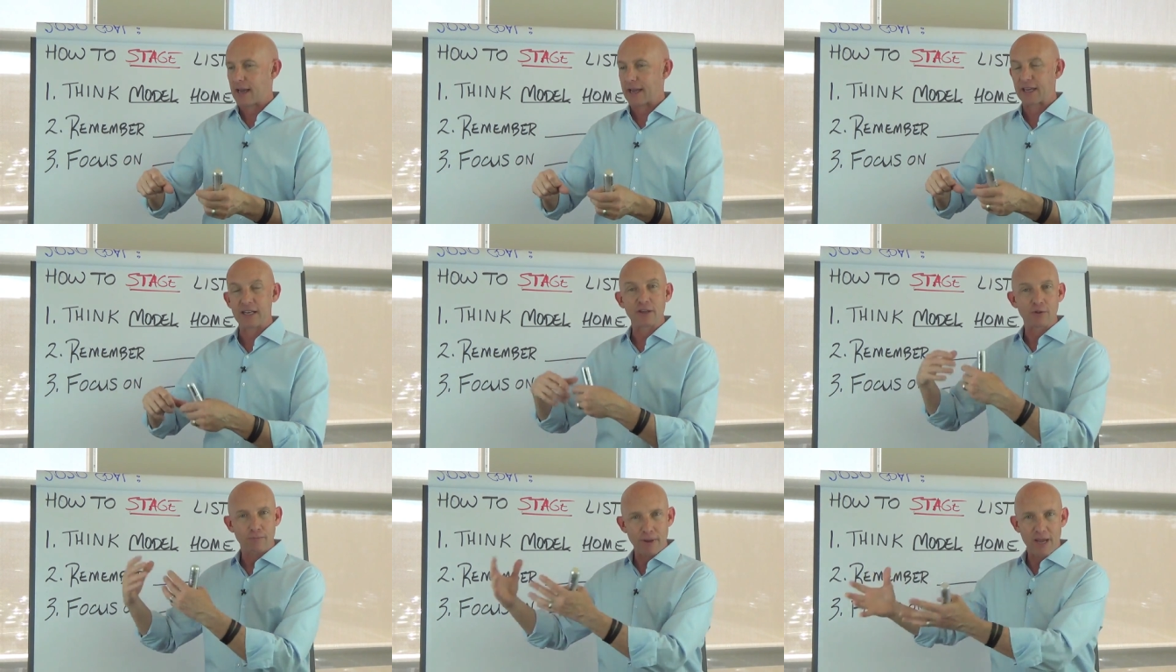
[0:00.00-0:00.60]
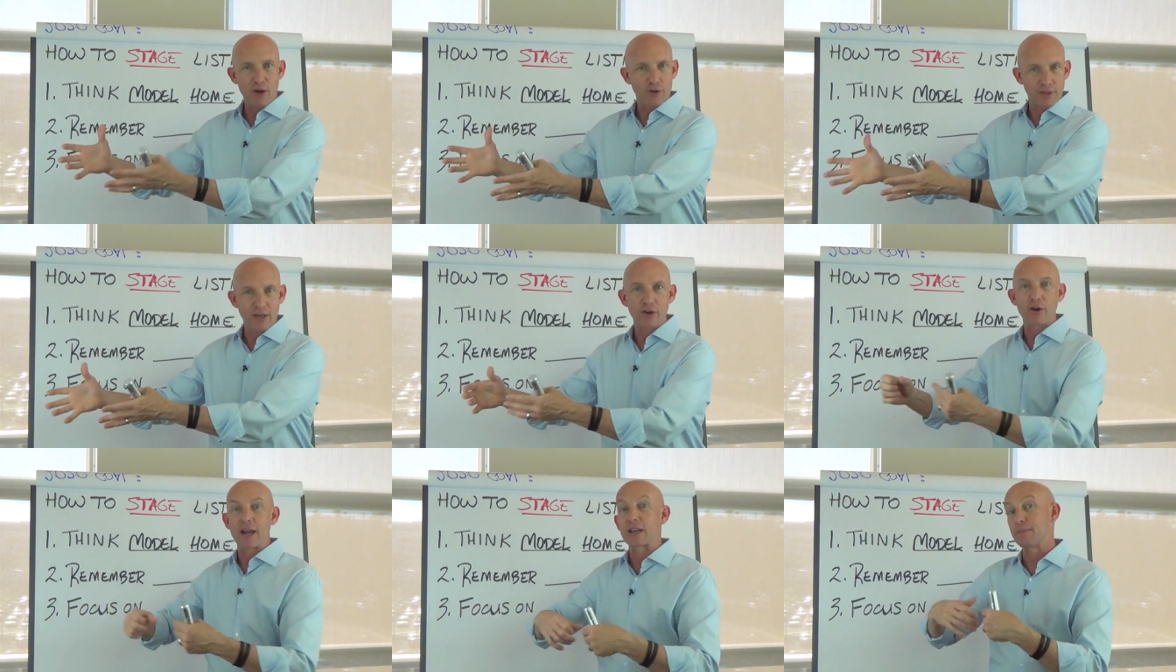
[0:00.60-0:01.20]
could either pay her
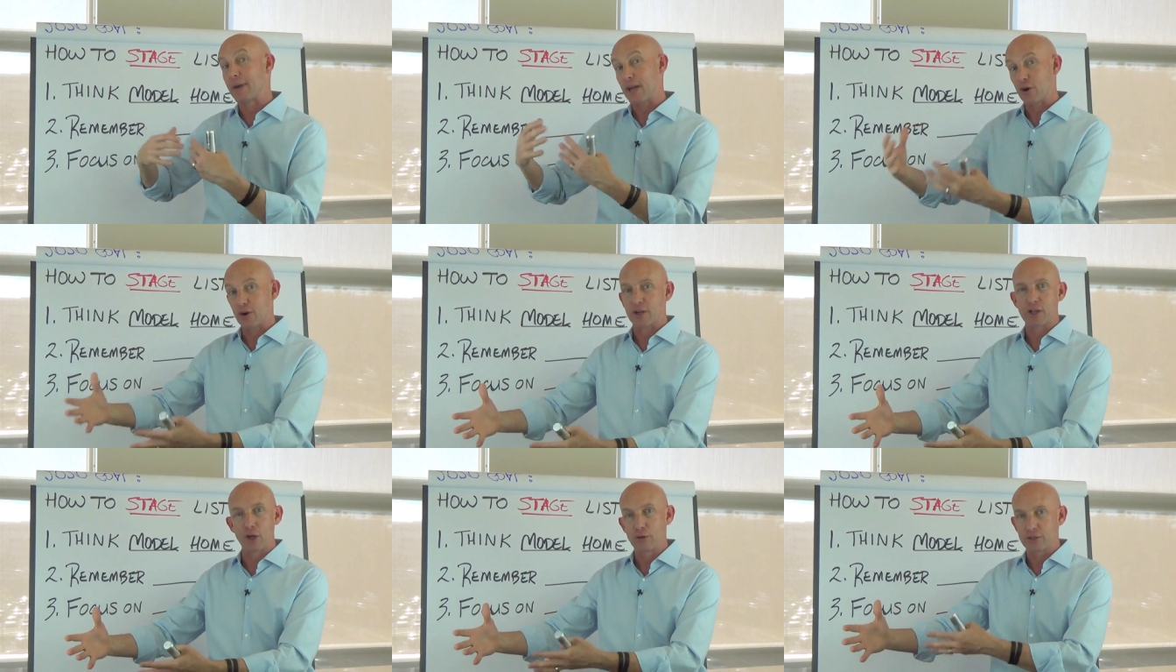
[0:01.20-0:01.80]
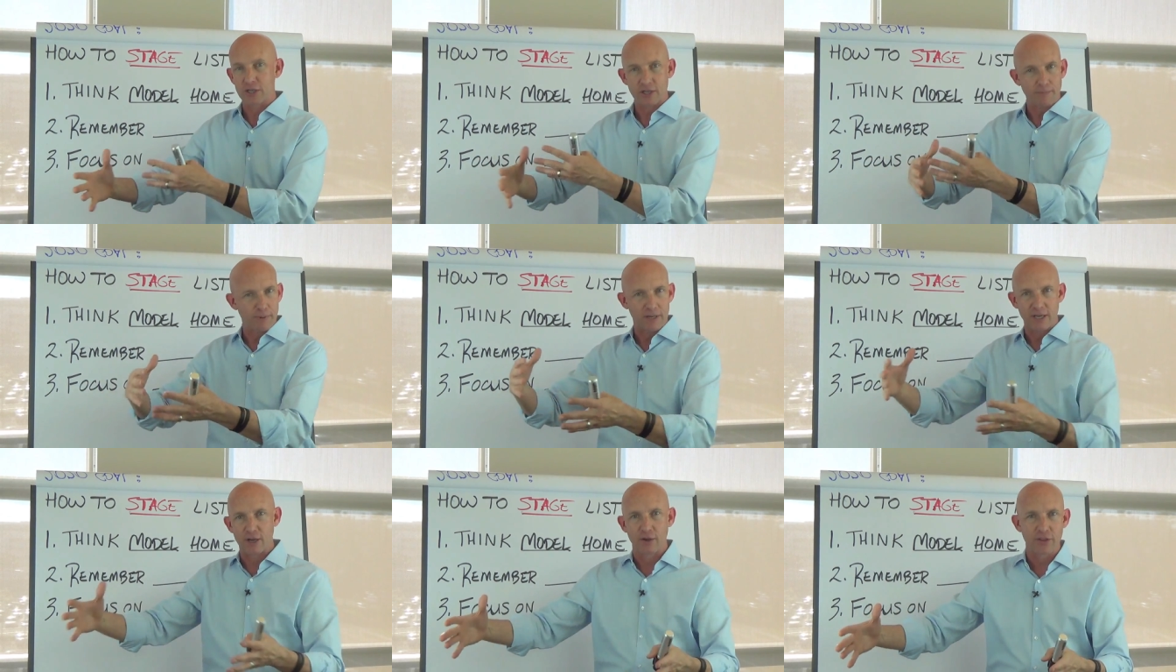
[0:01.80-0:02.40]
then or I could pay her at closing
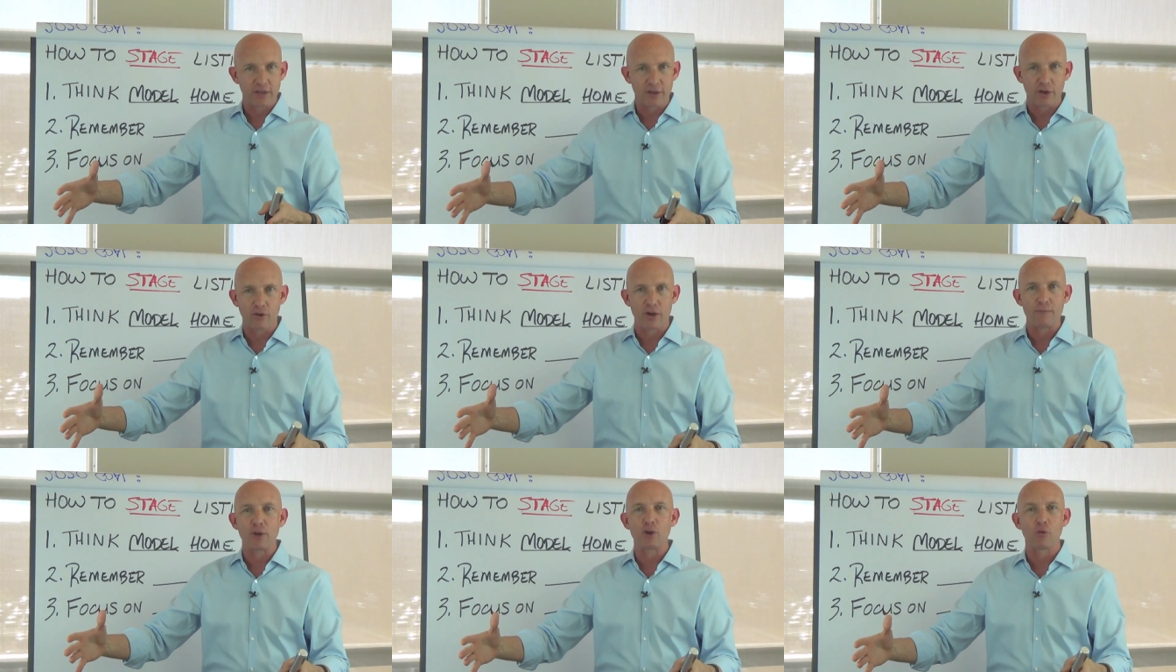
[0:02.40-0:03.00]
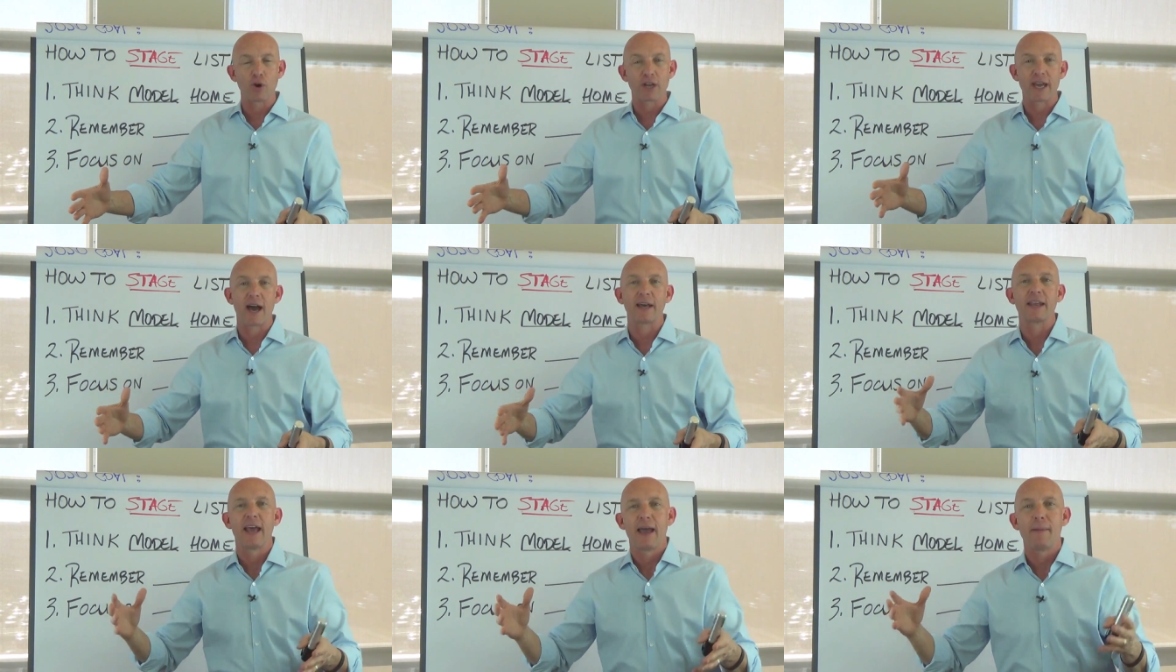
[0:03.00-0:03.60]
depending on the agreement you work out.